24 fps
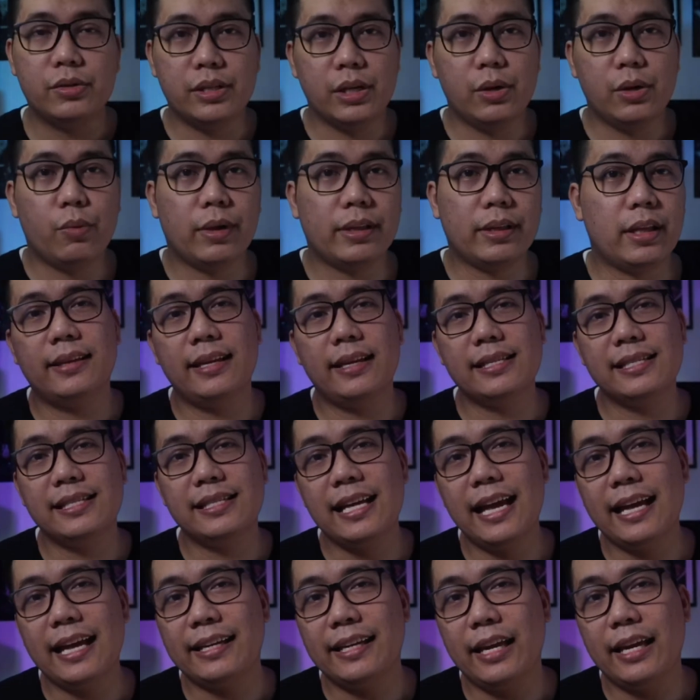what this
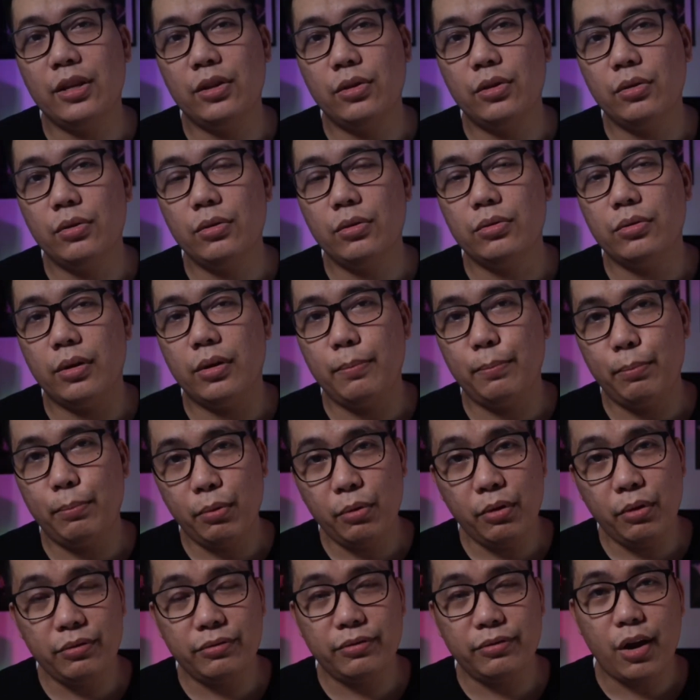light can do to
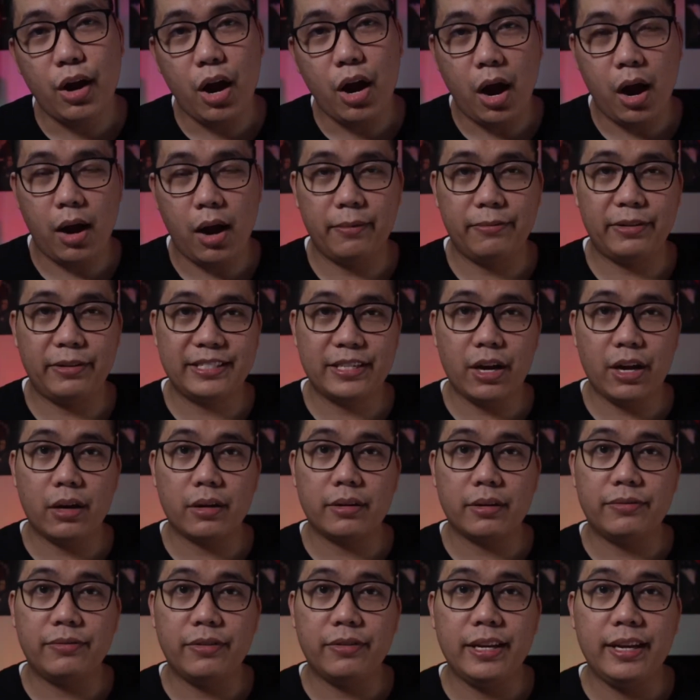improve our
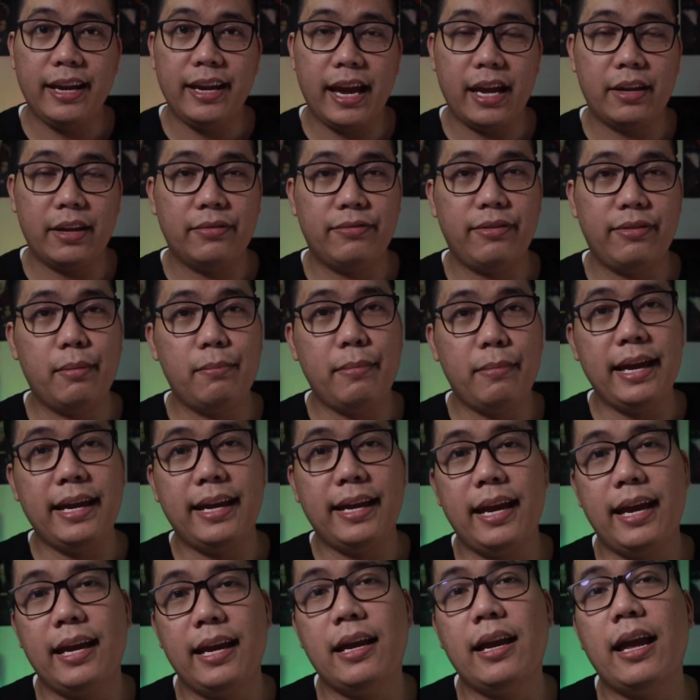photography and
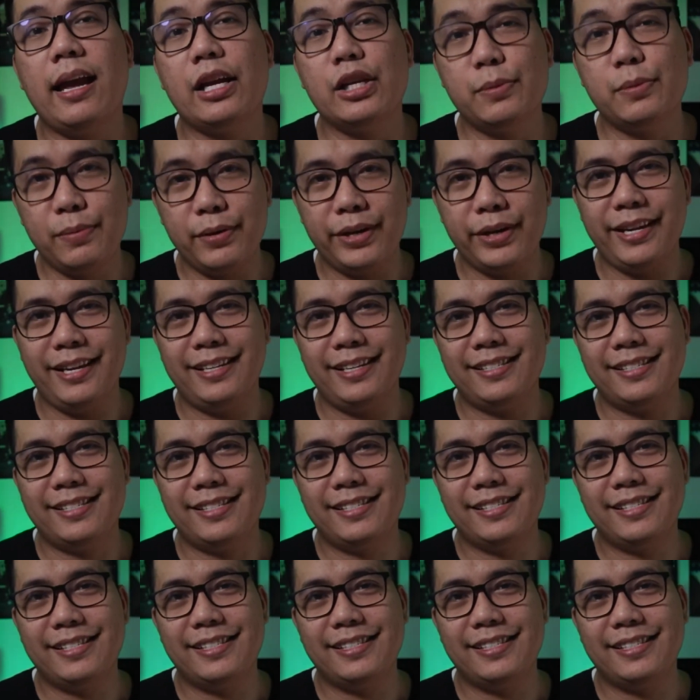filmmaking experience.